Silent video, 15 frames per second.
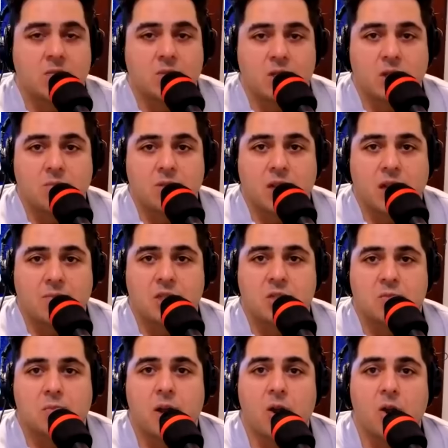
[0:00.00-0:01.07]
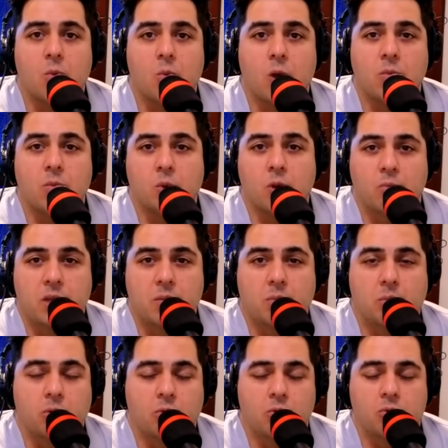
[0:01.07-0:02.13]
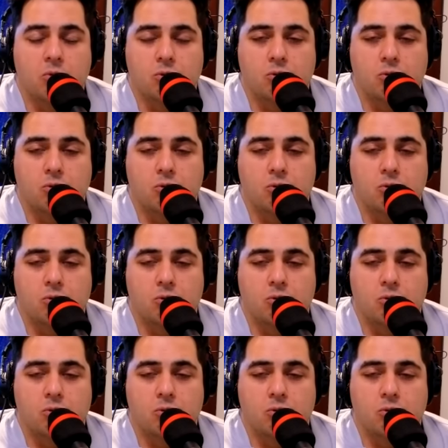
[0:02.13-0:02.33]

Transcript: some, sometimes it's better when when people